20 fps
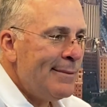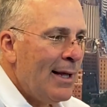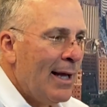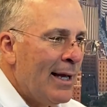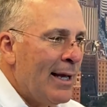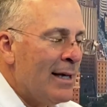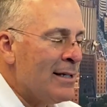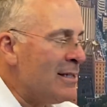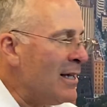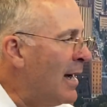
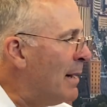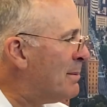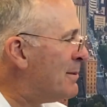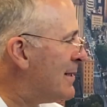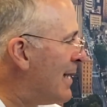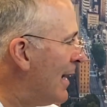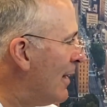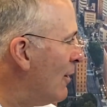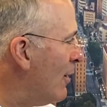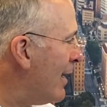I guess
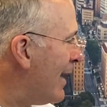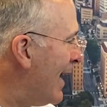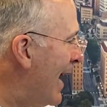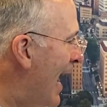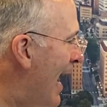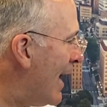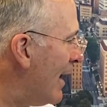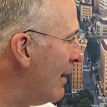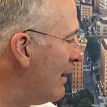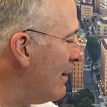upset looking
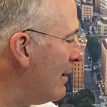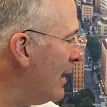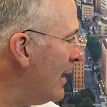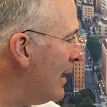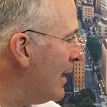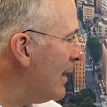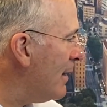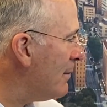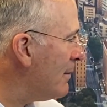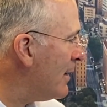at it.
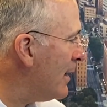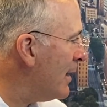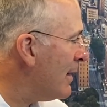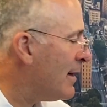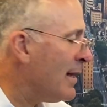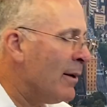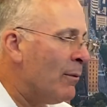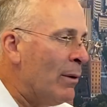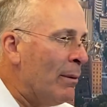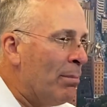Uh, didn't
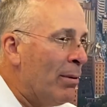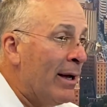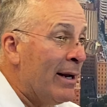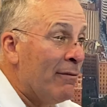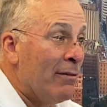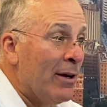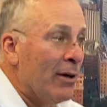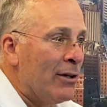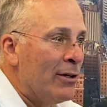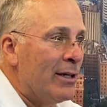think we played a
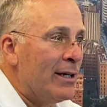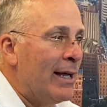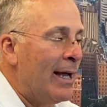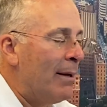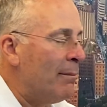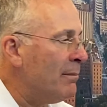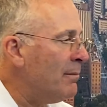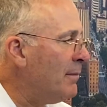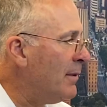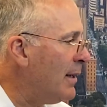very good
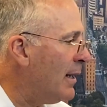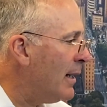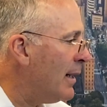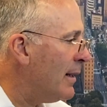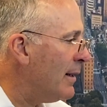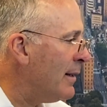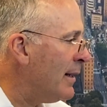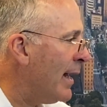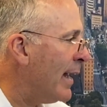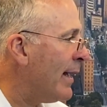game uh,
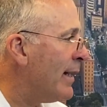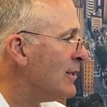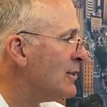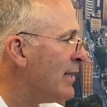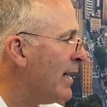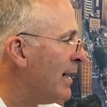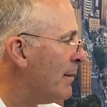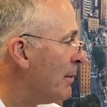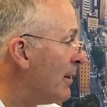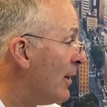Yankee
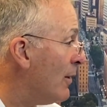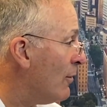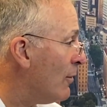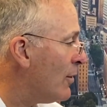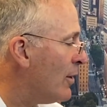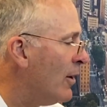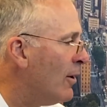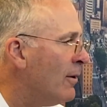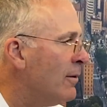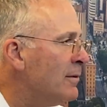Stadium a year
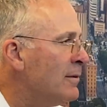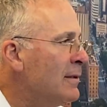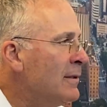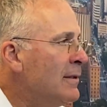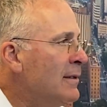ago.